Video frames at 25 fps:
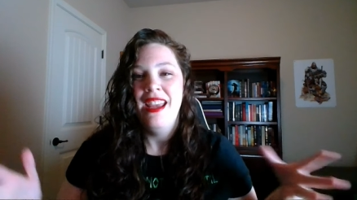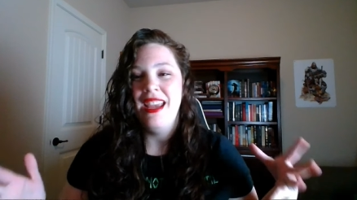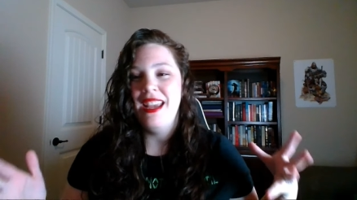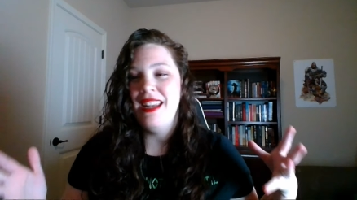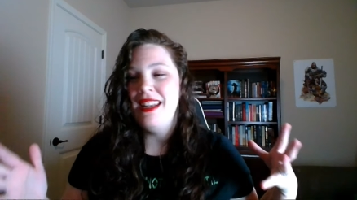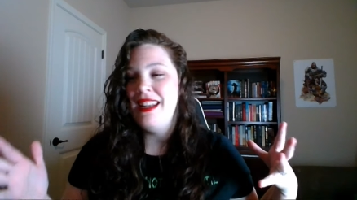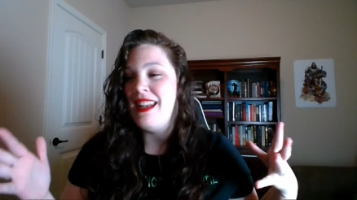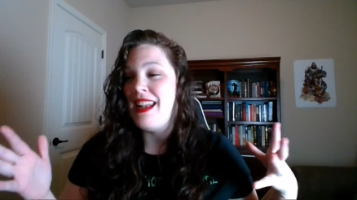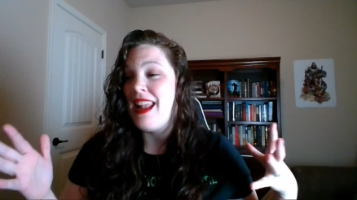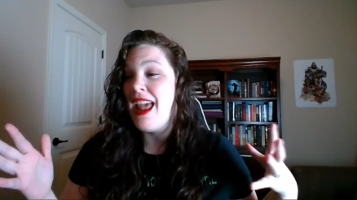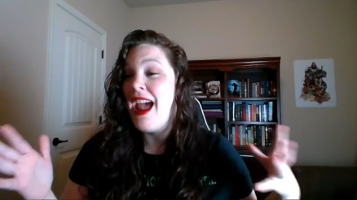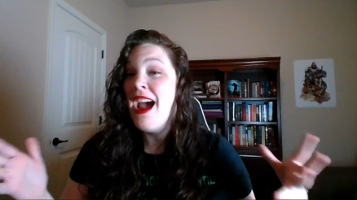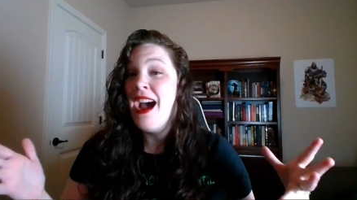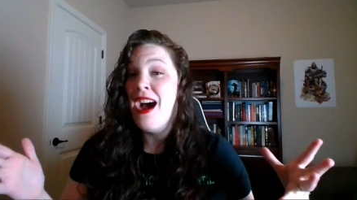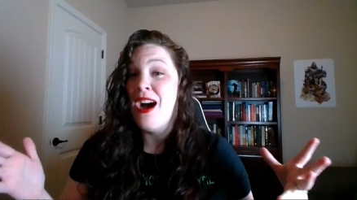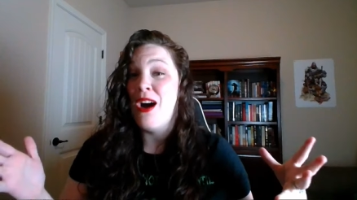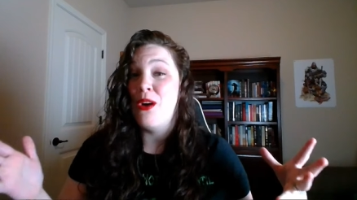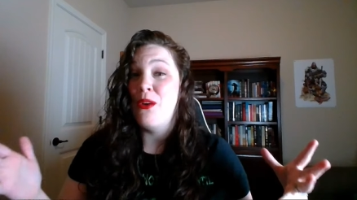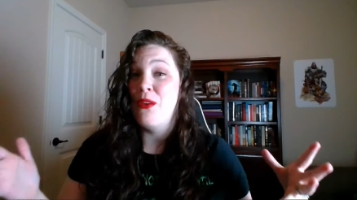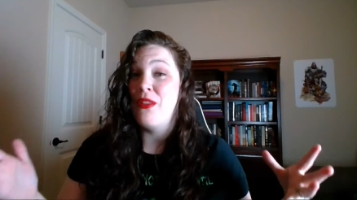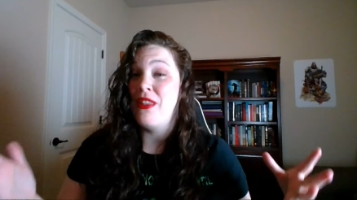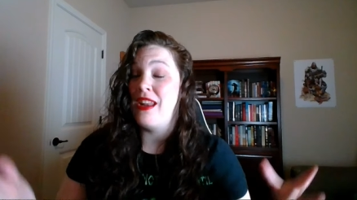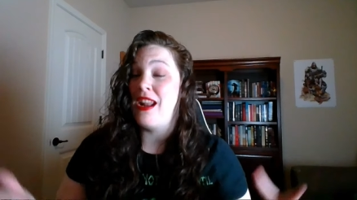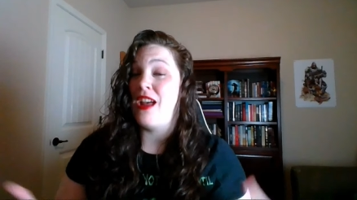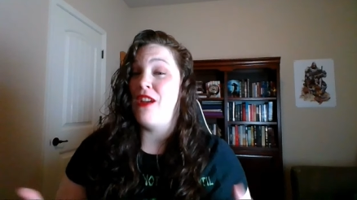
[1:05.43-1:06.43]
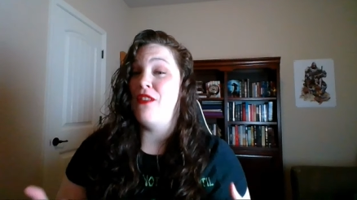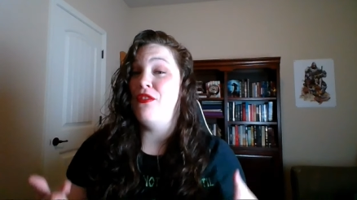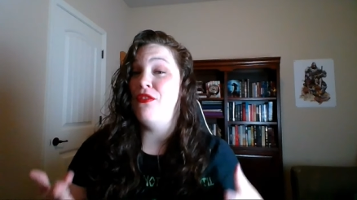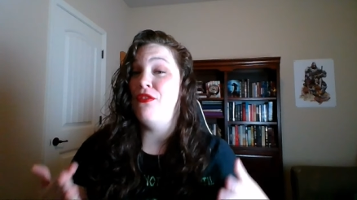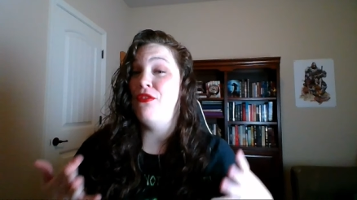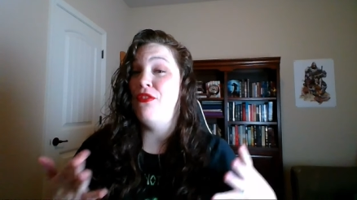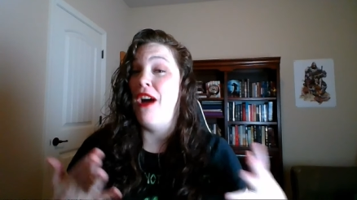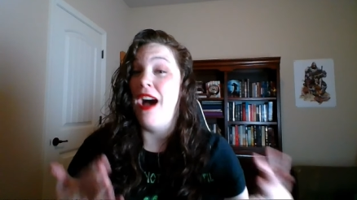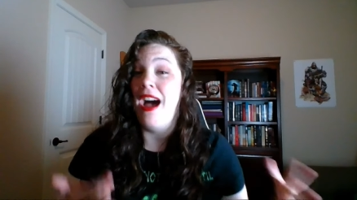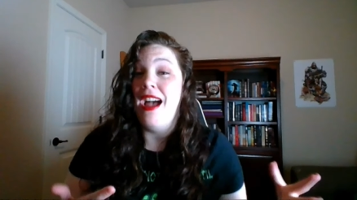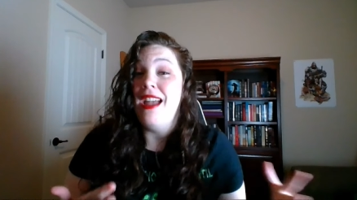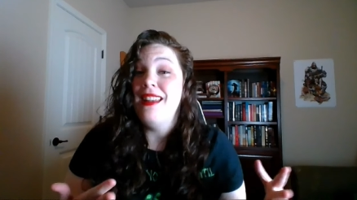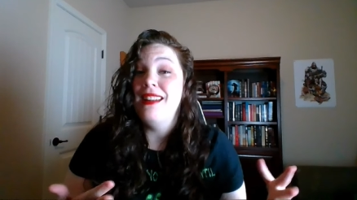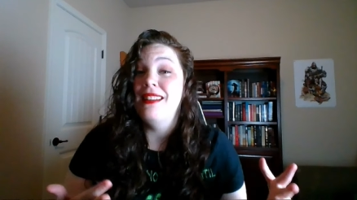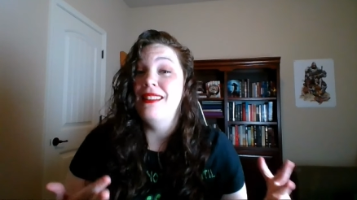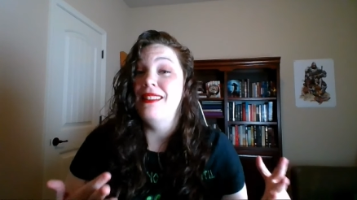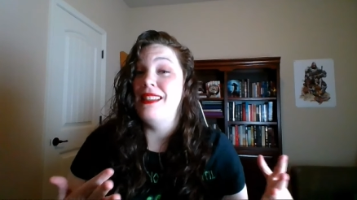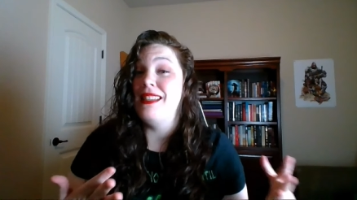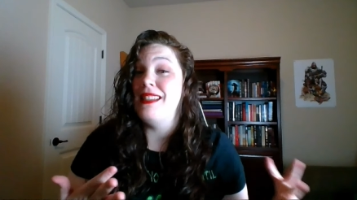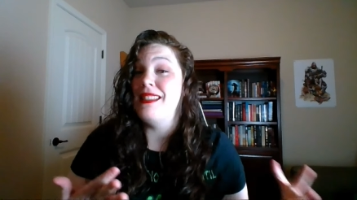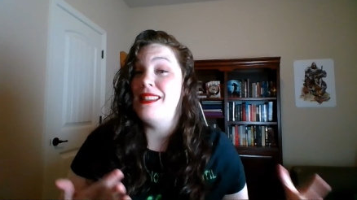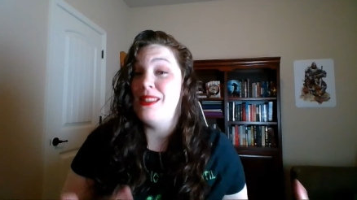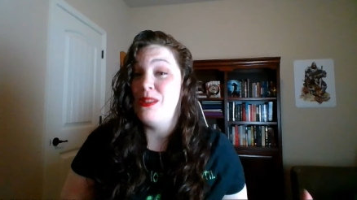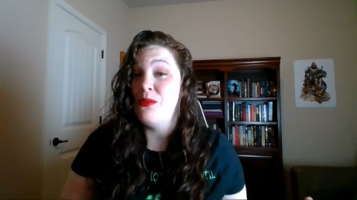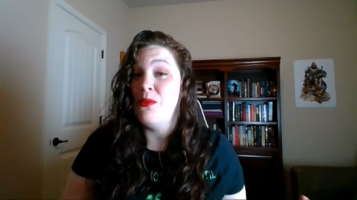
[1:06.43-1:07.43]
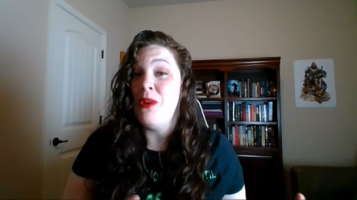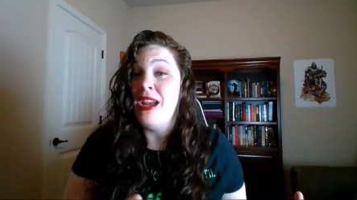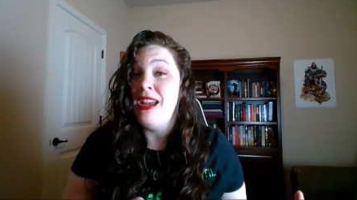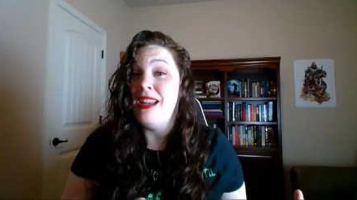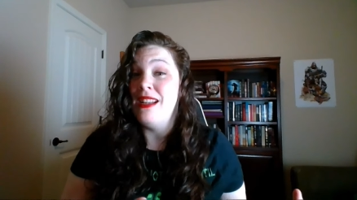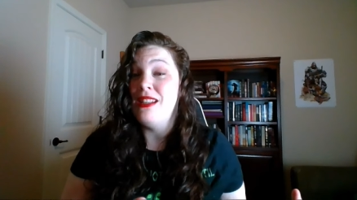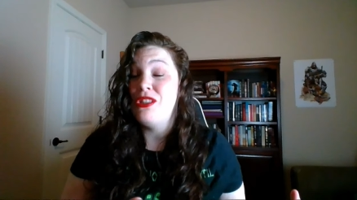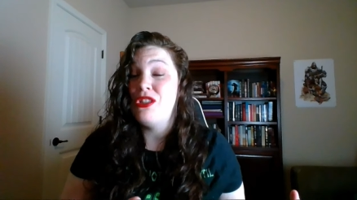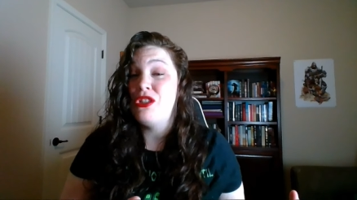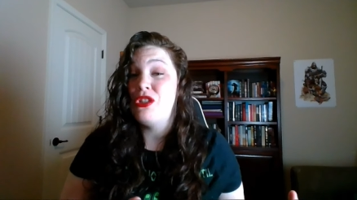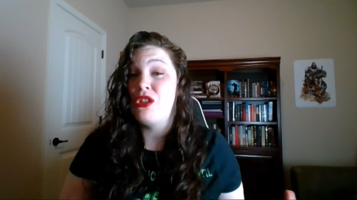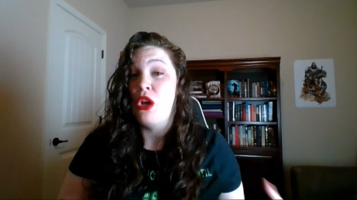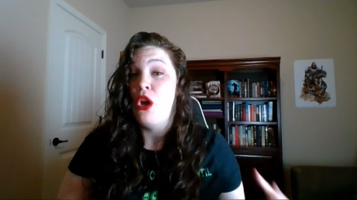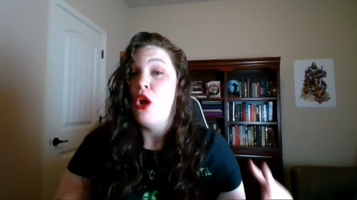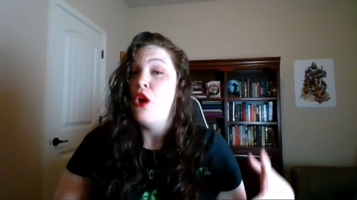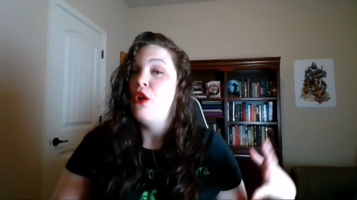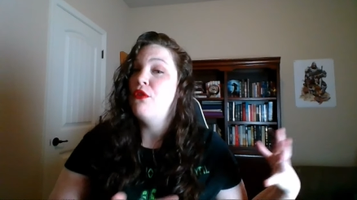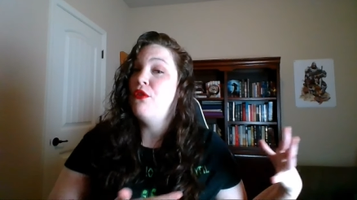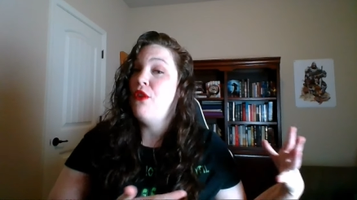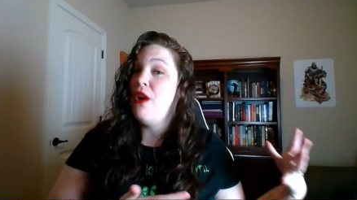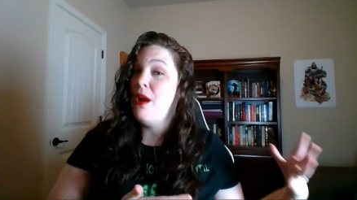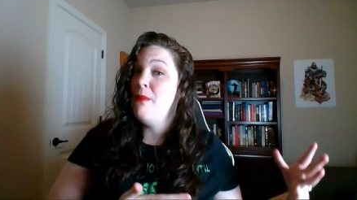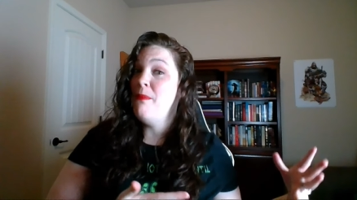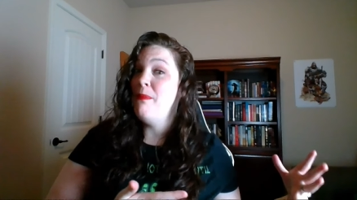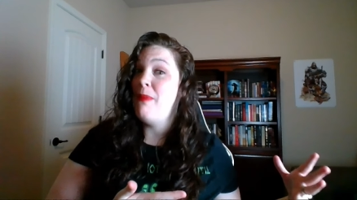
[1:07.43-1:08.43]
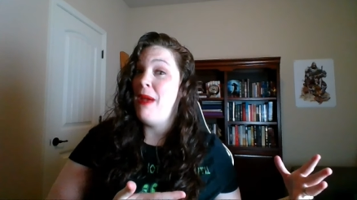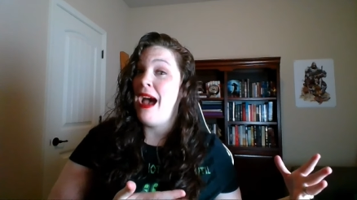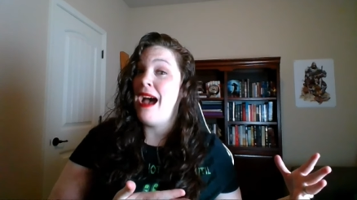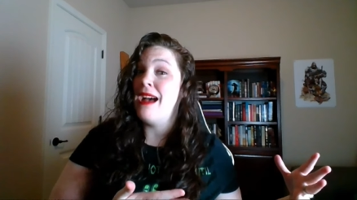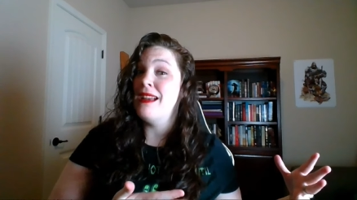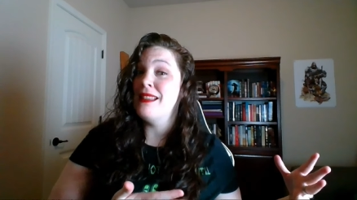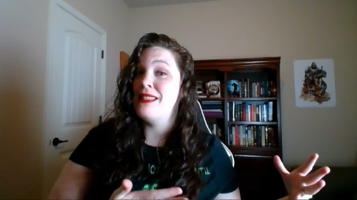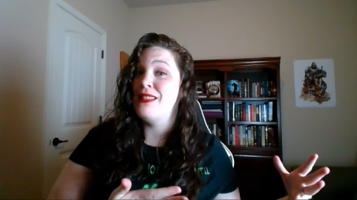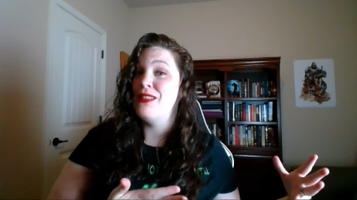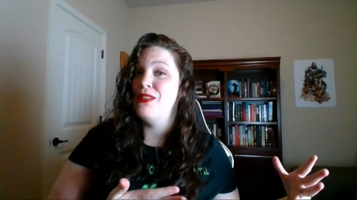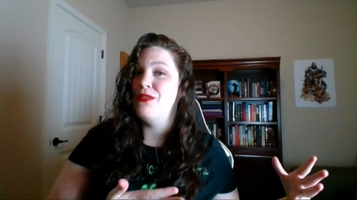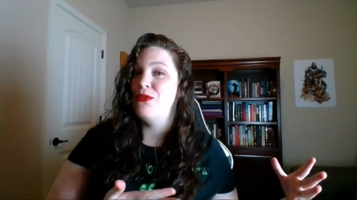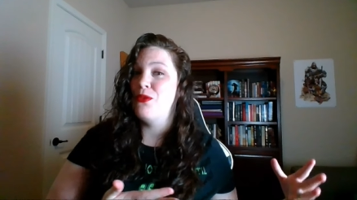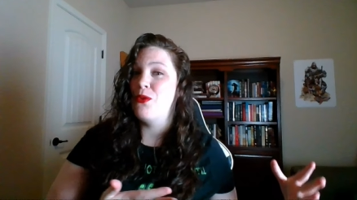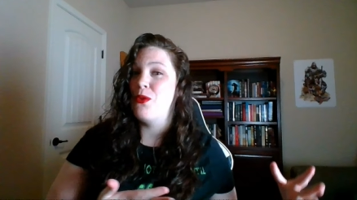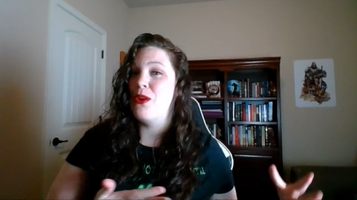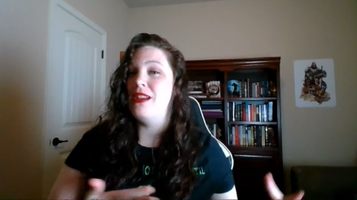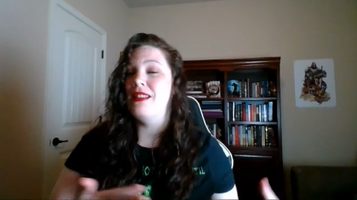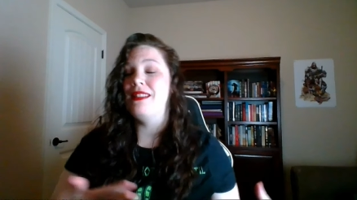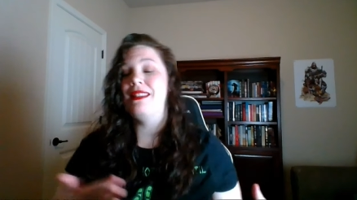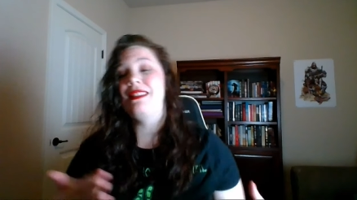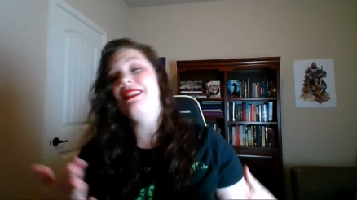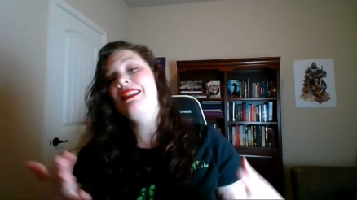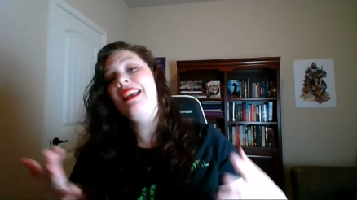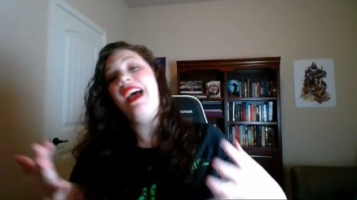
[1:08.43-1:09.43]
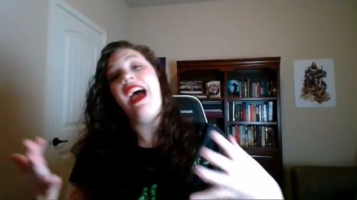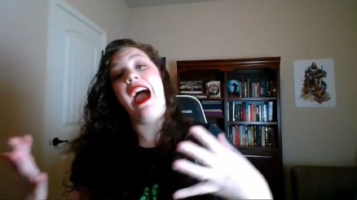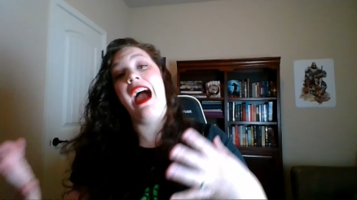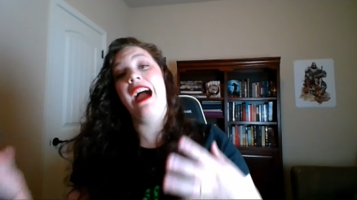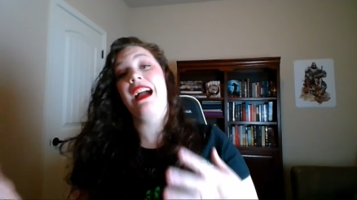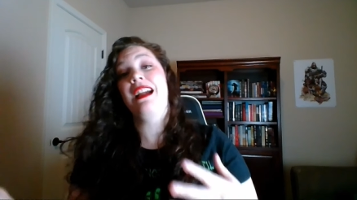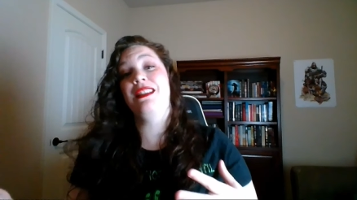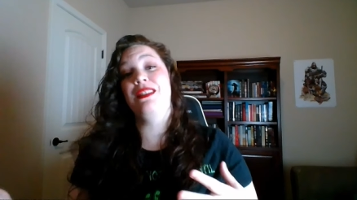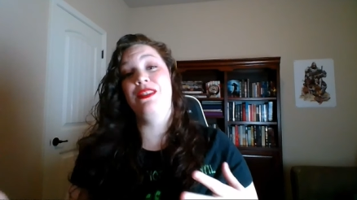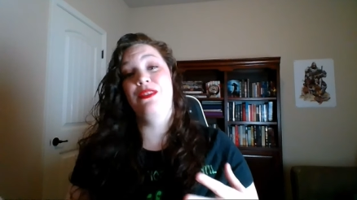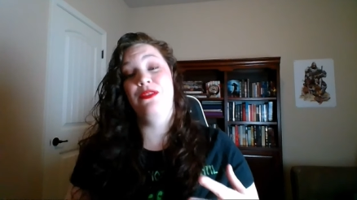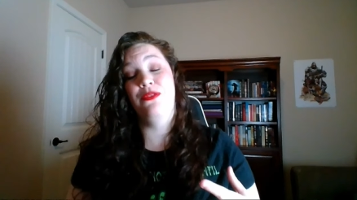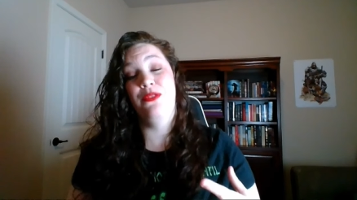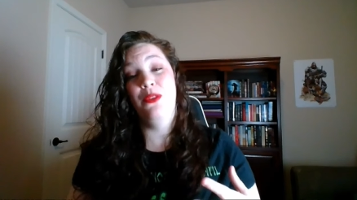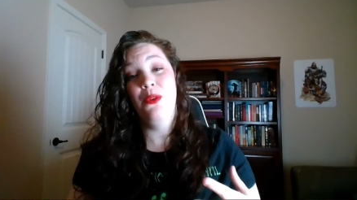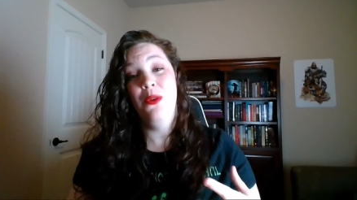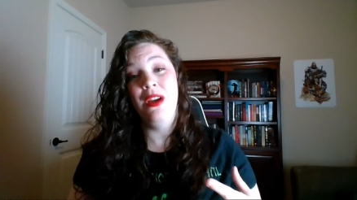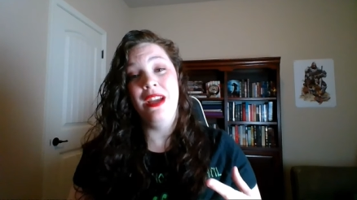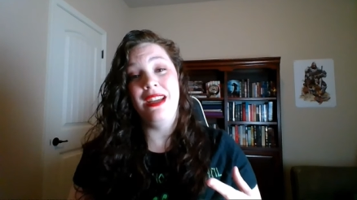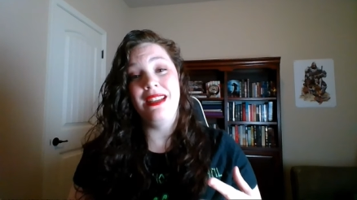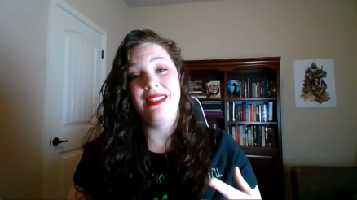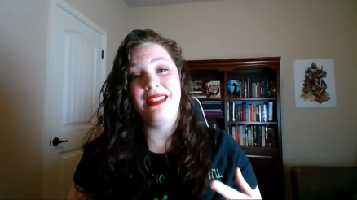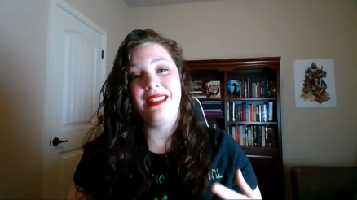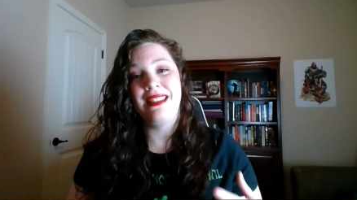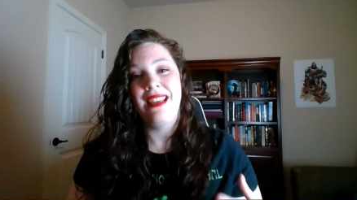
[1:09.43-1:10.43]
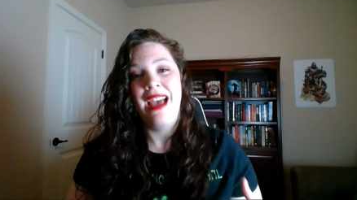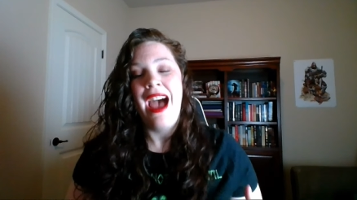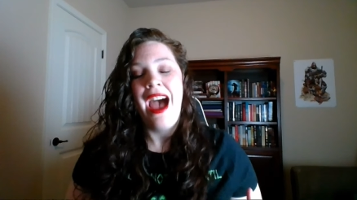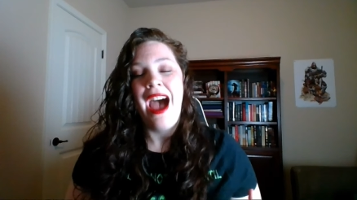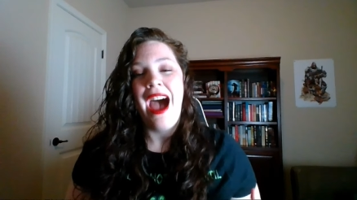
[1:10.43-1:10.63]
Now that I've finally switched from passive voice to active voice,